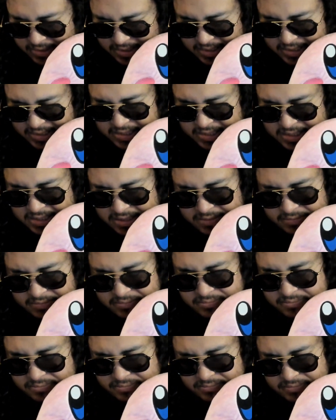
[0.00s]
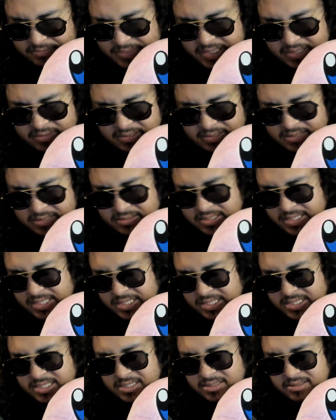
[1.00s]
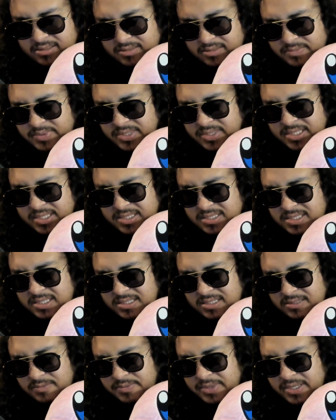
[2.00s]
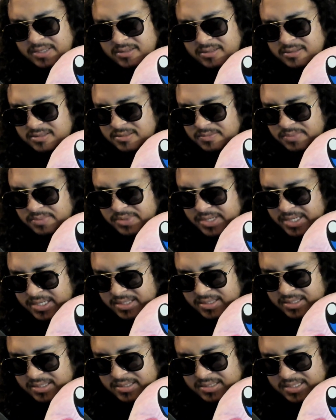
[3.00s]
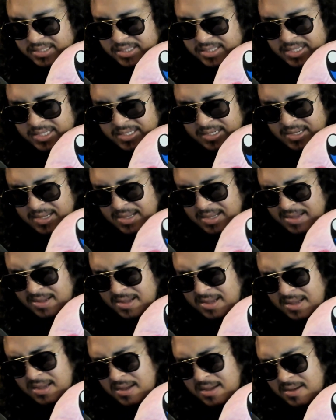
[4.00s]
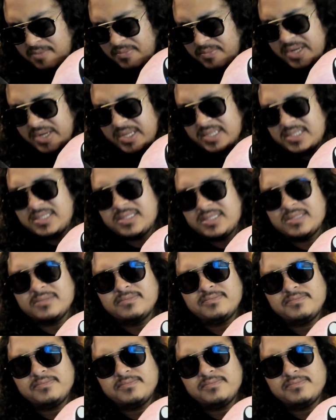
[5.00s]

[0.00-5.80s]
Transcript: And then some big creatures eat each other, but it's, predators and prey and things like that. But it's